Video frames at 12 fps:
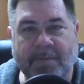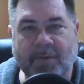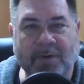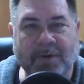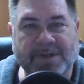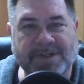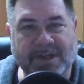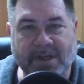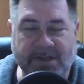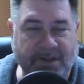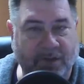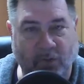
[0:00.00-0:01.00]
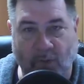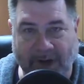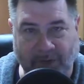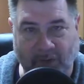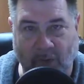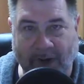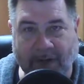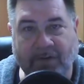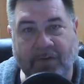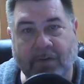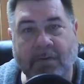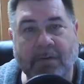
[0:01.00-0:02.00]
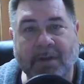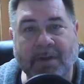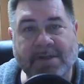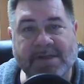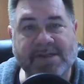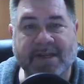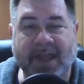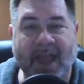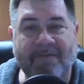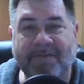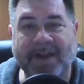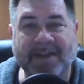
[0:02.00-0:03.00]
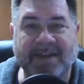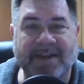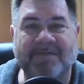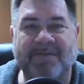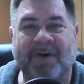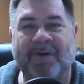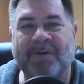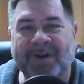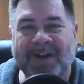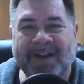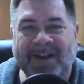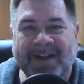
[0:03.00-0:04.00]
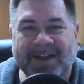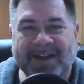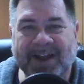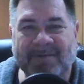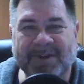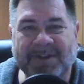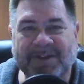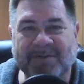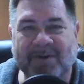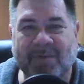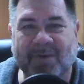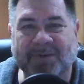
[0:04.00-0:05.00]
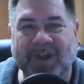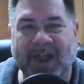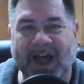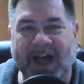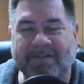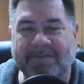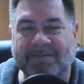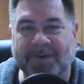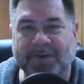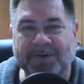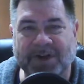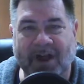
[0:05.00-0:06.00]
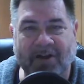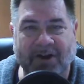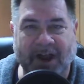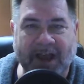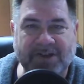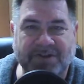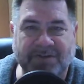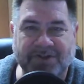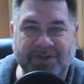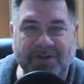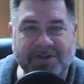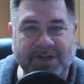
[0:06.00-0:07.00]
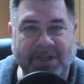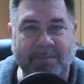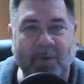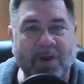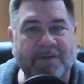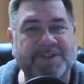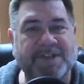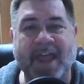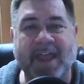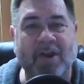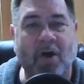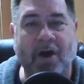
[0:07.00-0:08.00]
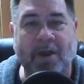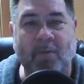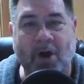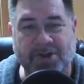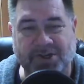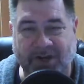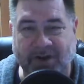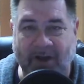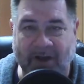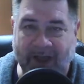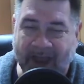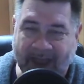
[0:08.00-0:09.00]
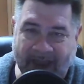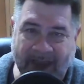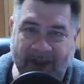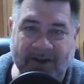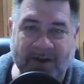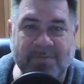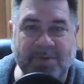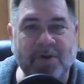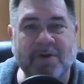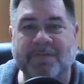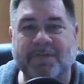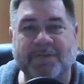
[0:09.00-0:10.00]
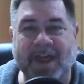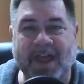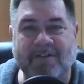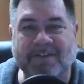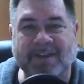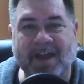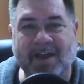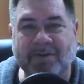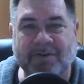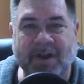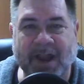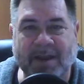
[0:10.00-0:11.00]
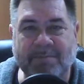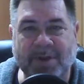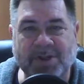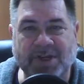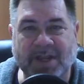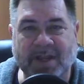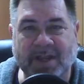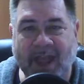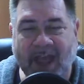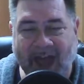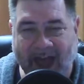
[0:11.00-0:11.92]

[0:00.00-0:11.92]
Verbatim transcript: February 6th, 2022, and this is Cafe Devo coming to you almost live from First Congregational Church at the point of Saginaw and Washtenaw here in beautiful downtown Durand, Michigan.